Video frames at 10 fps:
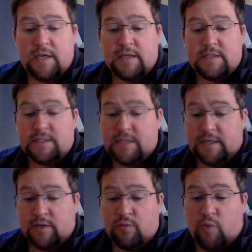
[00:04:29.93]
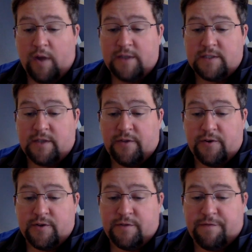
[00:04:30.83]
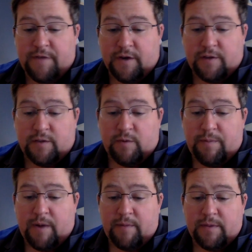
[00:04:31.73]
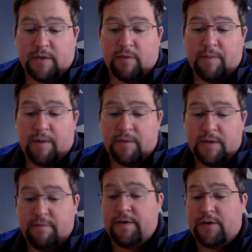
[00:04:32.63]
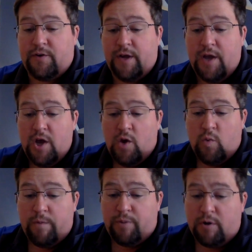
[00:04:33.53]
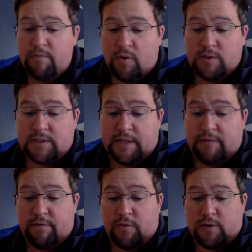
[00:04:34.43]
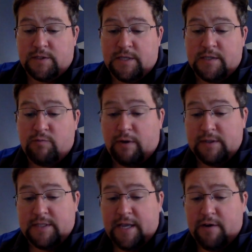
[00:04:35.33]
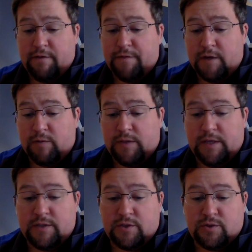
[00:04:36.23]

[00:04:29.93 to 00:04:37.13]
Still, white Southerners feared that a Republican victory would promote slave revolts, as well as interfere with the